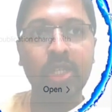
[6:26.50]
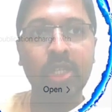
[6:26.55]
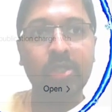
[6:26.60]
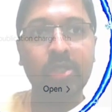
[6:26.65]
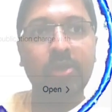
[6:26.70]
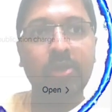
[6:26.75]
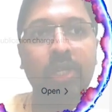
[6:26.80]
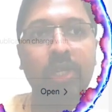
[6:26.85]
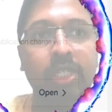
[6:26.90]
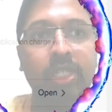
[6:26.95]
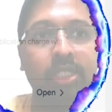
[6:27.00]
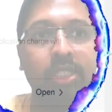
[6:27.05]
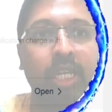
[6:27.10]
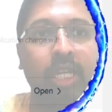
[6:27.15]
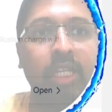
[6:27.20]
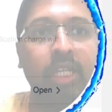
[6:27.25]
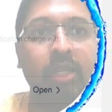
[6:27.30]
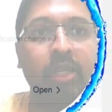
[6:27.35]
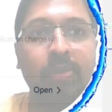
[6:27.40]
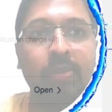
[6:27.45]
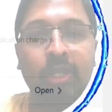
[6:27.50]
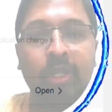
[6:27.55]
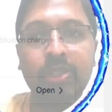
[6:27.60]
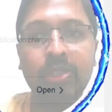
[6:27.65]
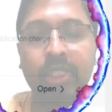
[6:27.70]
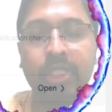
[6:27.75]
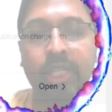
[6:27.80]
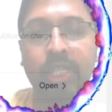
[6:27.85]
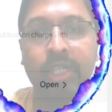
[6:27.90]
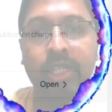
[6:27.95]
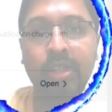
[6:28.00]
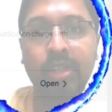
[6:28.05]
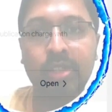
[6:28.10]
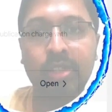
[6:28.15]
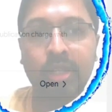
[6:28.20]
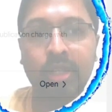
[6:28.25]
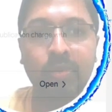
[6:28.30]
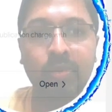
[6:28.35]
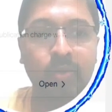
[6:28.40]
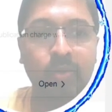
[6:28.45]
So in
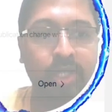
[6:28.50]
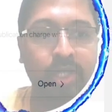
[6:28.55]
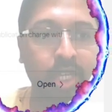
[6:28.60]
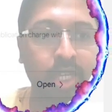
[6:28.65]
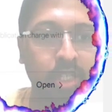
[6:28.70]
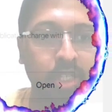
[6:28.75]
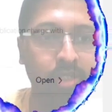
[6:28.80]
SciImagoJR.com, we try